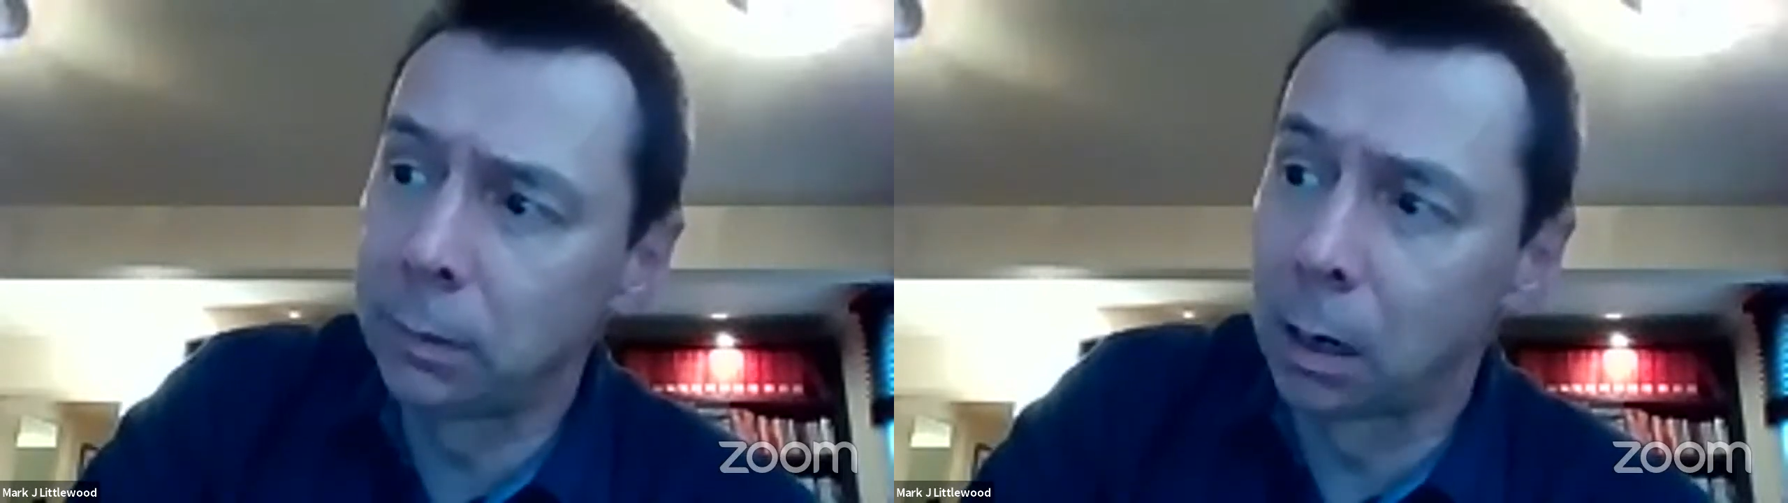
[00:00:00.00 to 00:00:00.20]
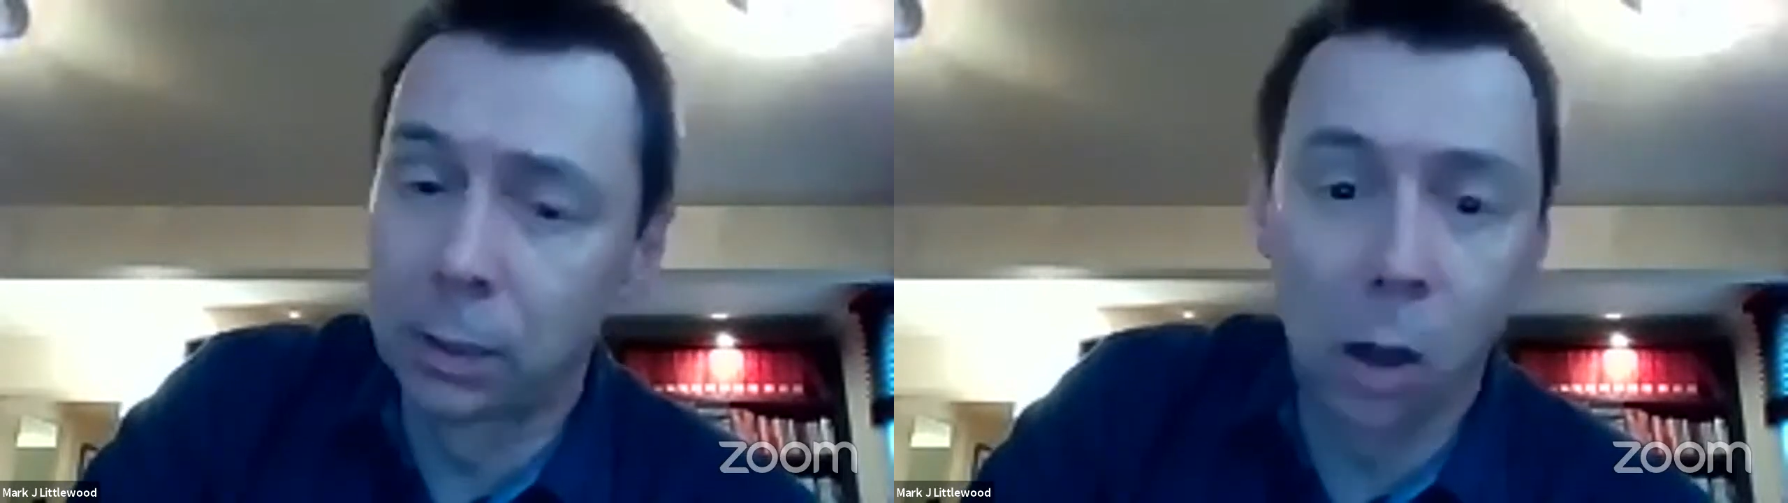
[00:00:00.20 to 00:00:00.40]

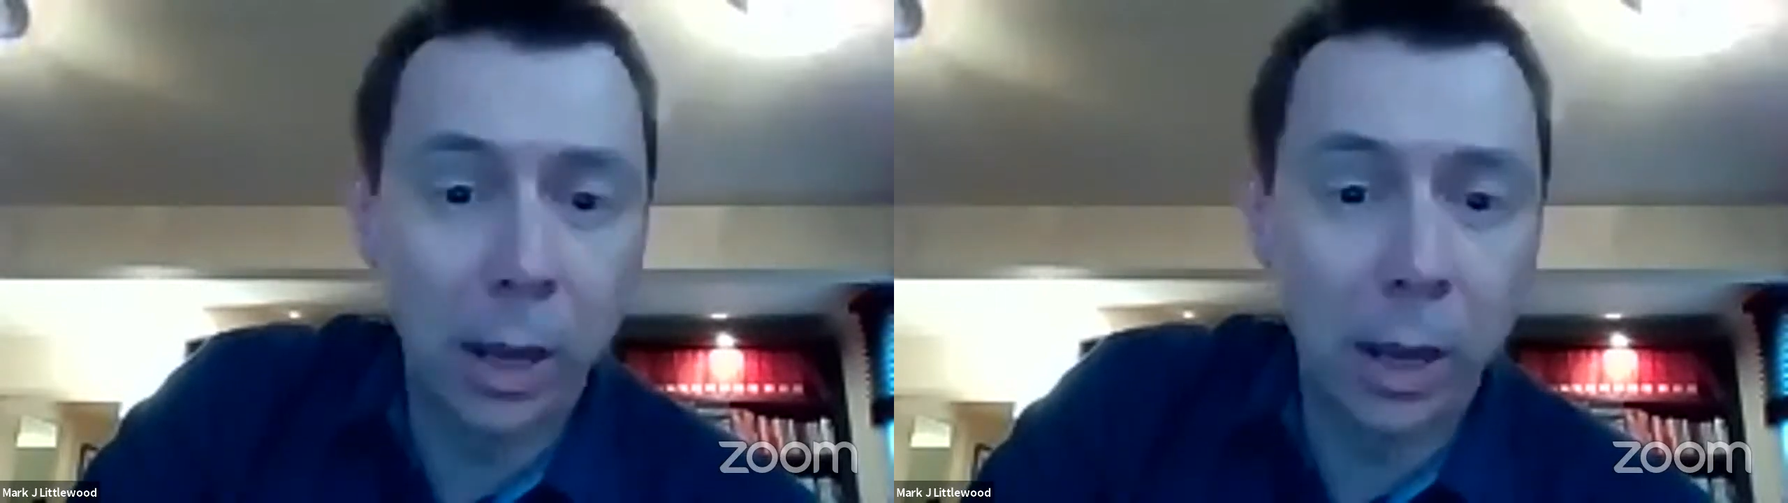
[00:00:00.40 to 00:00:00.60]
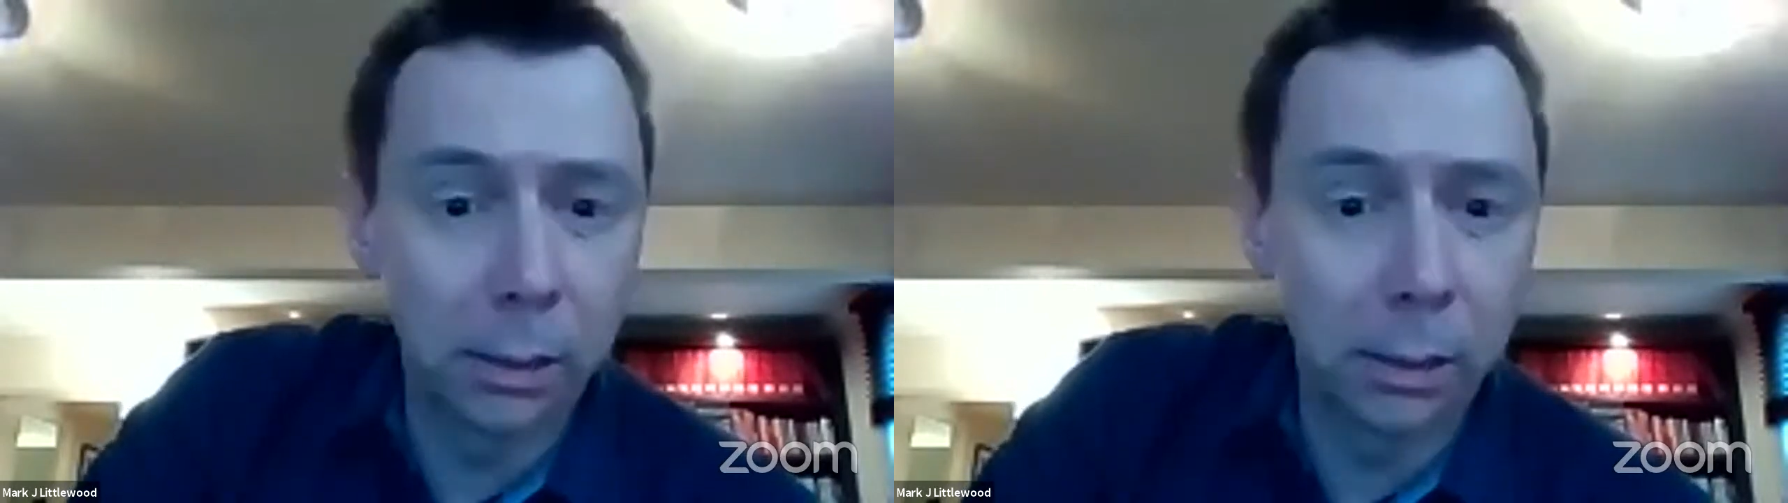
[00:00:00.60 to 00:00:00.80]
the
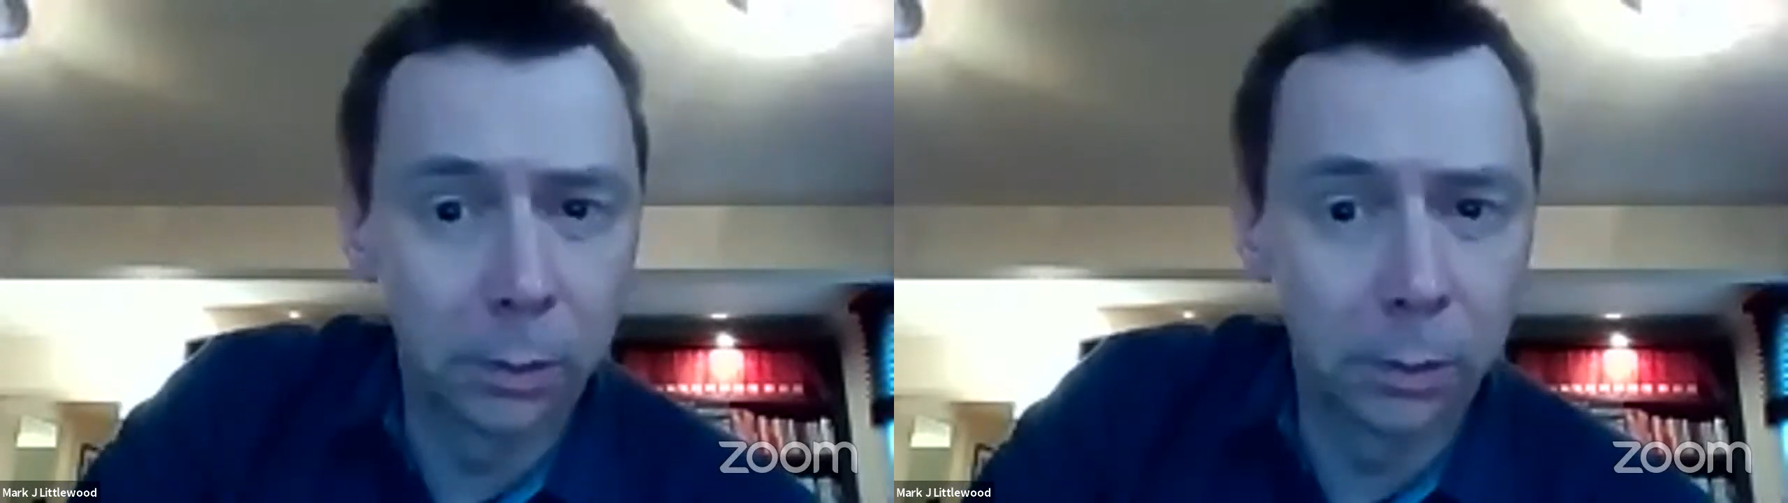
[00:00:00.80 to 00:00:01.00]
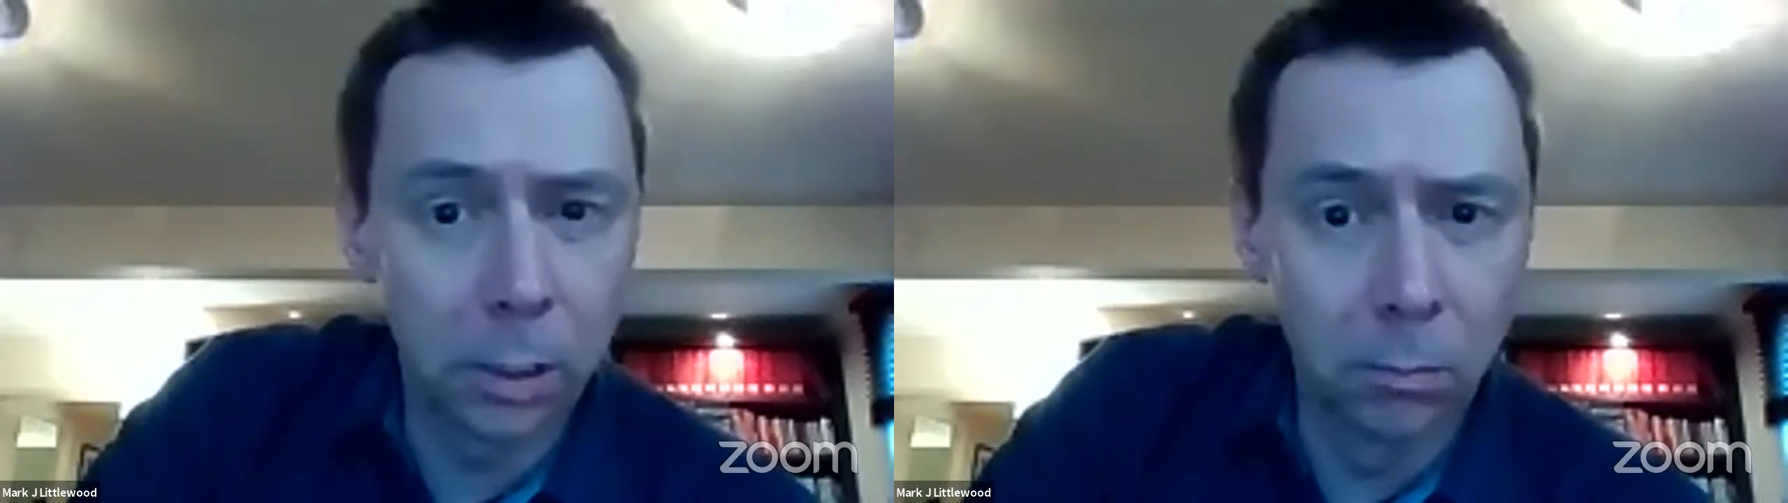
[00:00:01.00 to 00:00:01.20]
likelihood
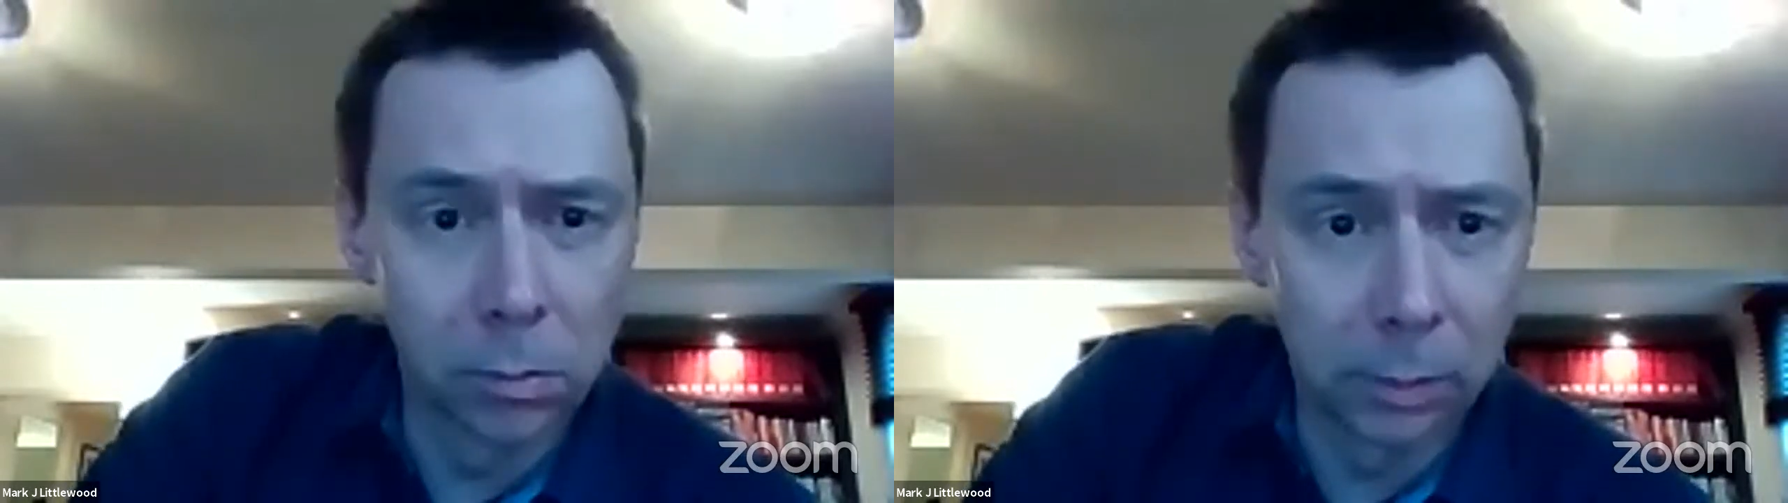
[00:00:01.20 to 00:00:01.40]
that you will